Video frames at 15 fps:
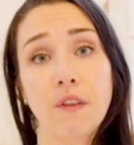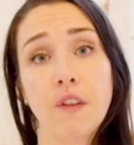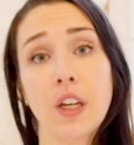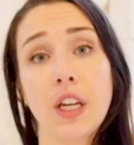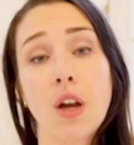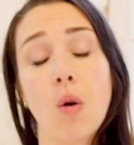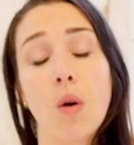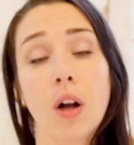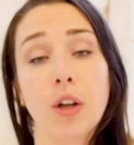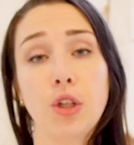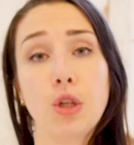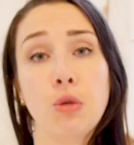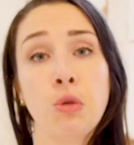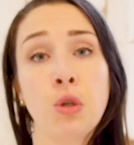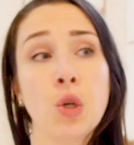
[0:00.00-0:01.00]
video on
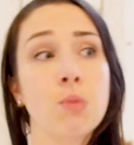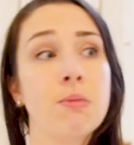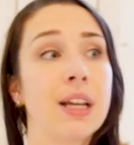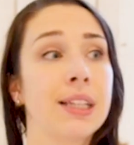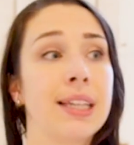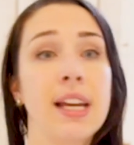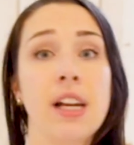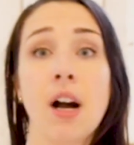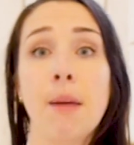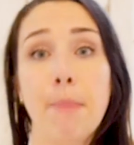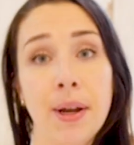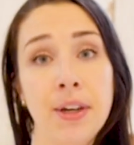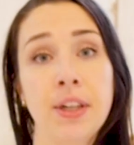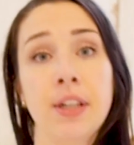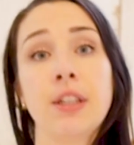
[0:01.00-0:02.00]
YouTube that's like
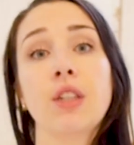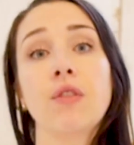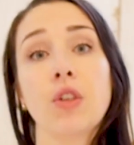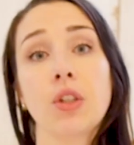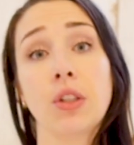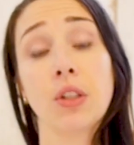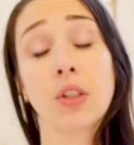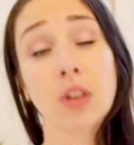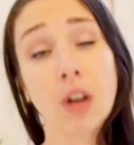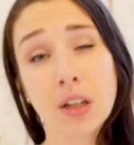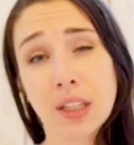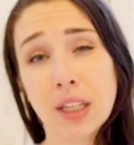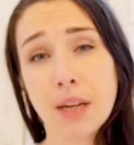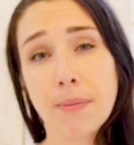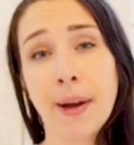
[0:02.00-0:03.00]
abundance versus
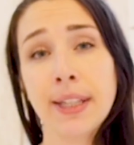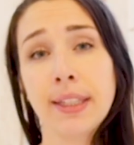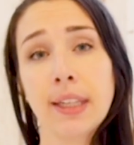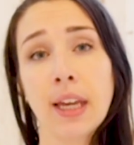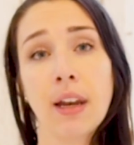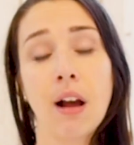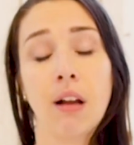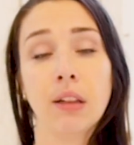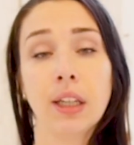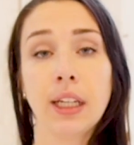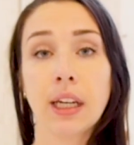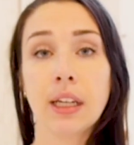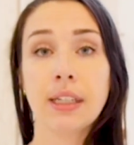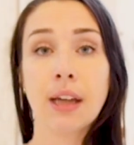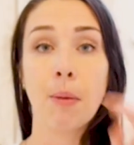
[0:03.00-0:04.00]
scarcity mindset. I'll
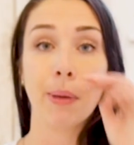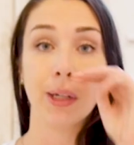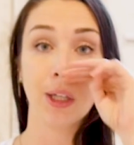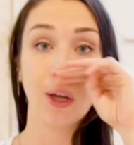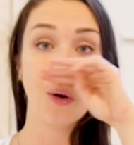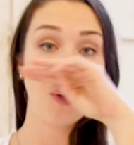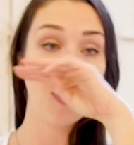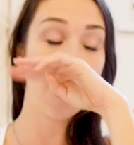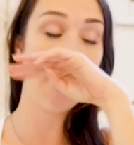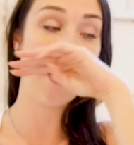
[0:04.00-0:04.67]
link it down below